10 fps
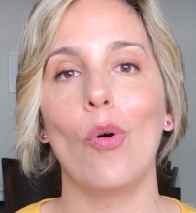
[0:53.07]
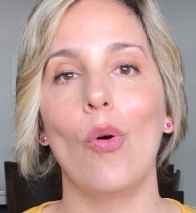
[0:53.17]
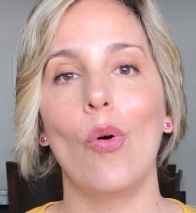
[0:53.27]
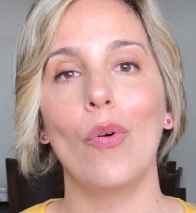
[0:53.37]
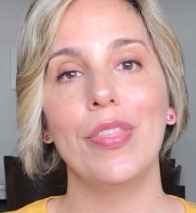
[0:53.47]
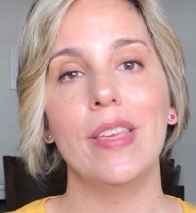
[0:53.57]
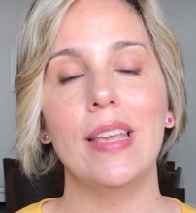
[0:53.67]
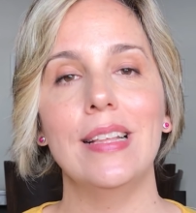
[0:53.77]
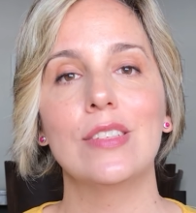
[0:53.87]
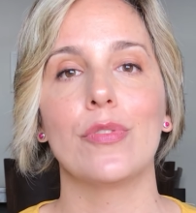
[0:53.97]
or on the
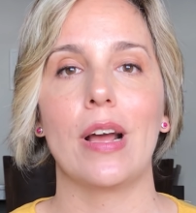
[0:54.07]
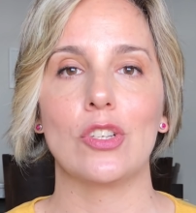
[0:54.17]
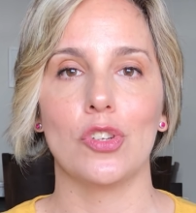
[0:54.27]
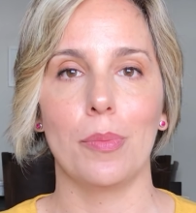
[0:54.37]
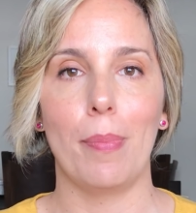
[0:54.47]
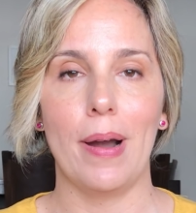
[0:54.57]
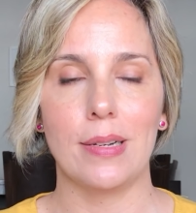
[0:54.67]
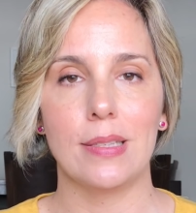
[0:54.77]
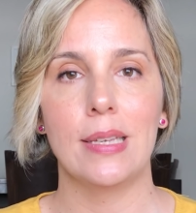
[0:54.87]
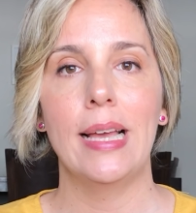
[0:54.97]
interaction part.